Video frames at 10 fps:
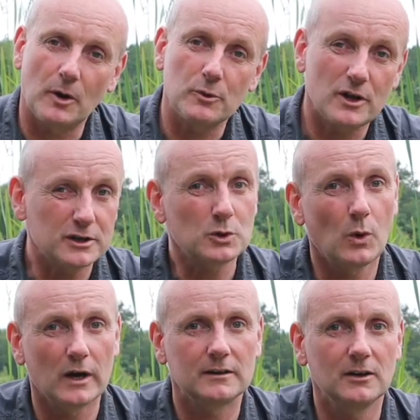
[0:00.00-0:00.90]
Although they're
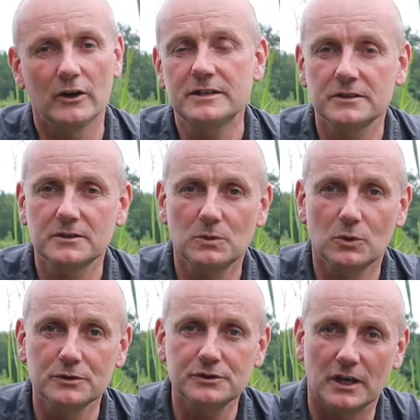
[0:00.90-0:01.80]
quite light in the
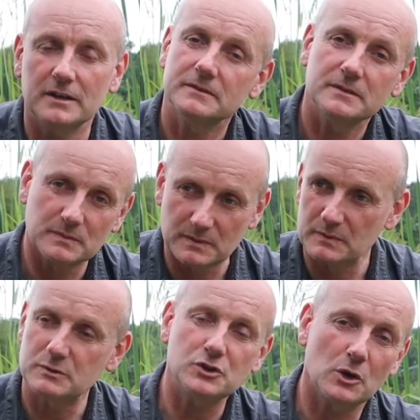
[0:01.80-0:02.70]
water, the
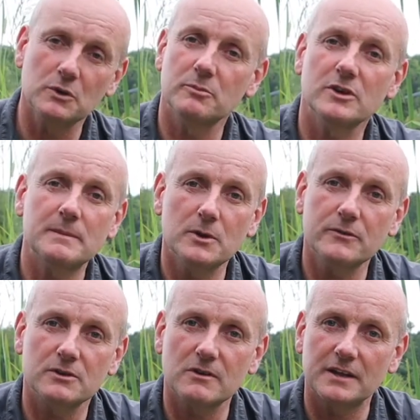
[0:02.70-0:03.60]
shoal of bream moving
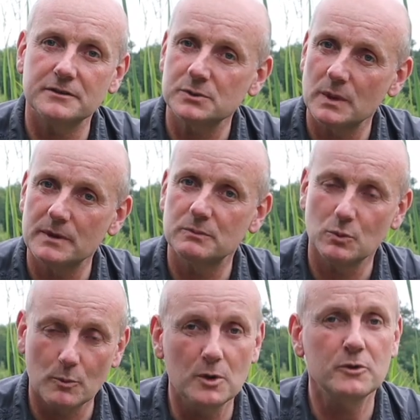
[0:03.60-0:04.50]
around the swim, it
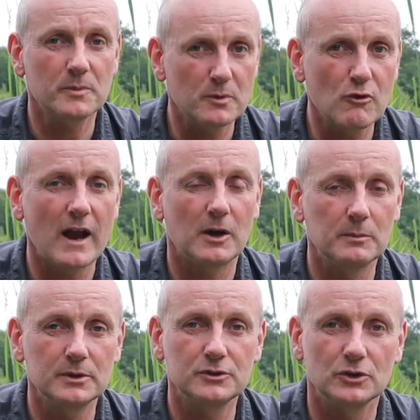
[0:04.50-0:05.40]
will move them around
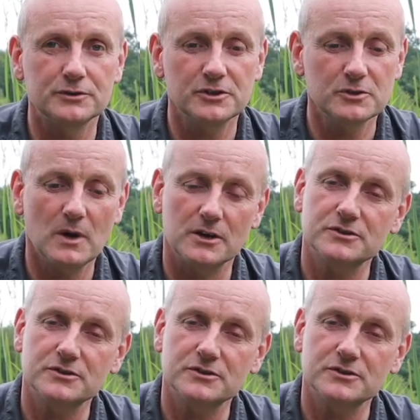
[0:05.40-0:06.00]
but not too much.